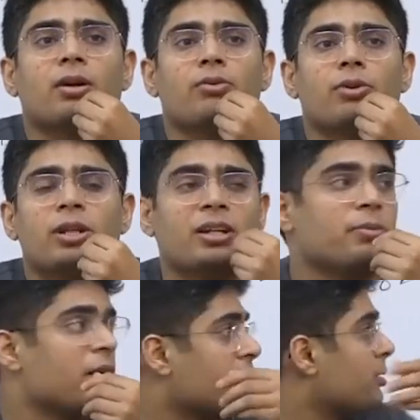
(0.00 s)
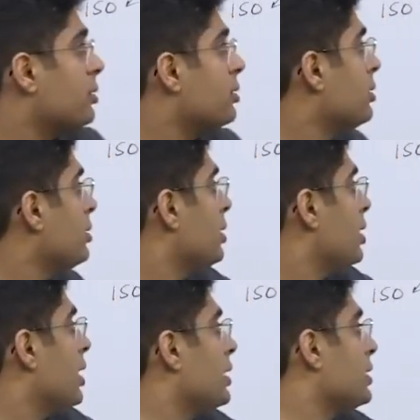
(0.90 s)
for that matter,
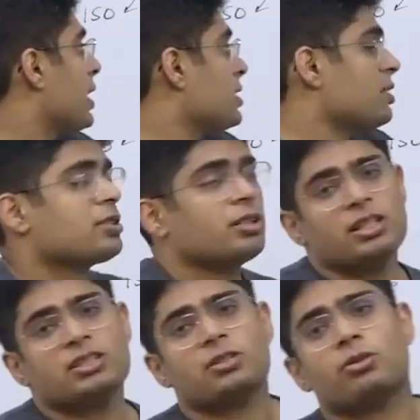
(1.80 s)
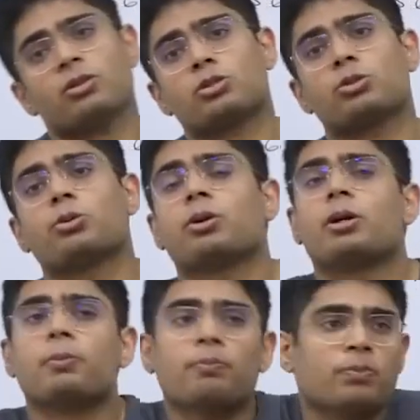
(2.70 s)
in case studies, and also
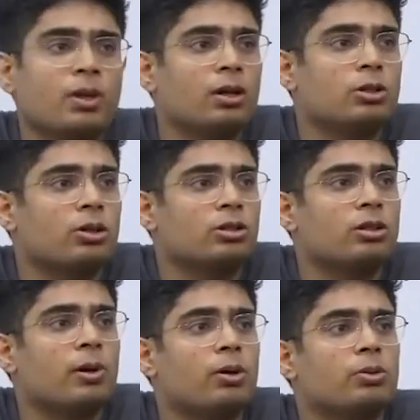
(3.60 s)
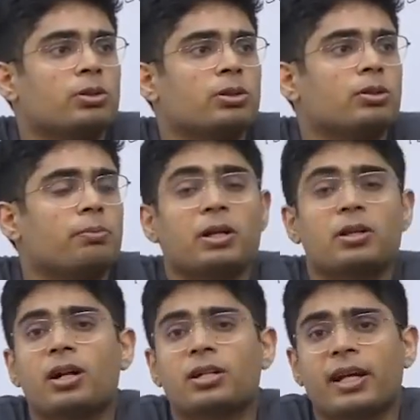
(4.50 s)
talked about
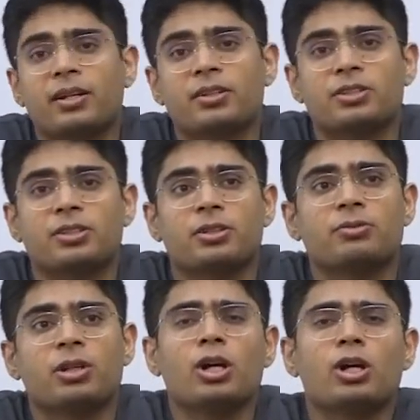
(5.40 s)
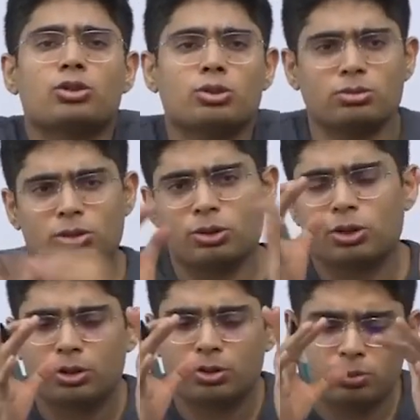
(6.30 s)
Panna Tiger Reserve. So
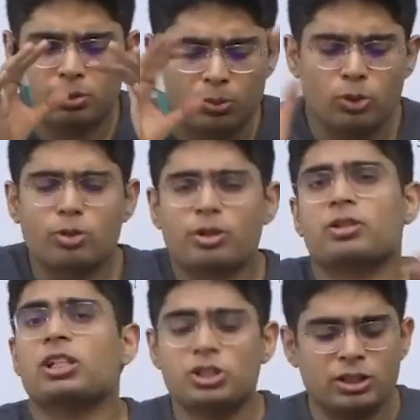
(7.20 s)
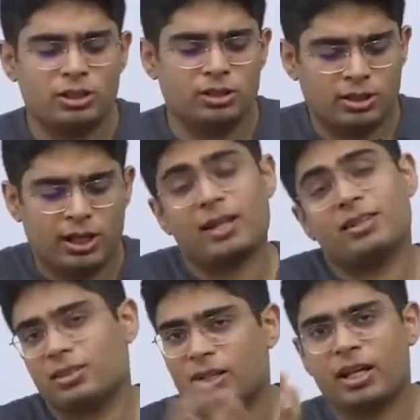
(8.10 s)
the more regional,
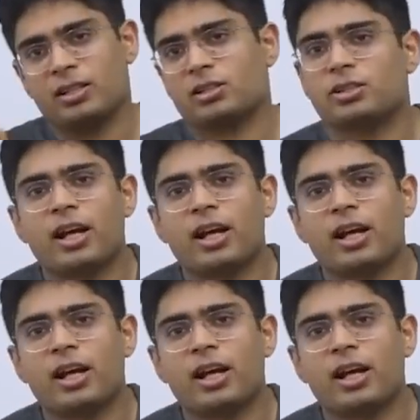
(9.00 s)
and again the third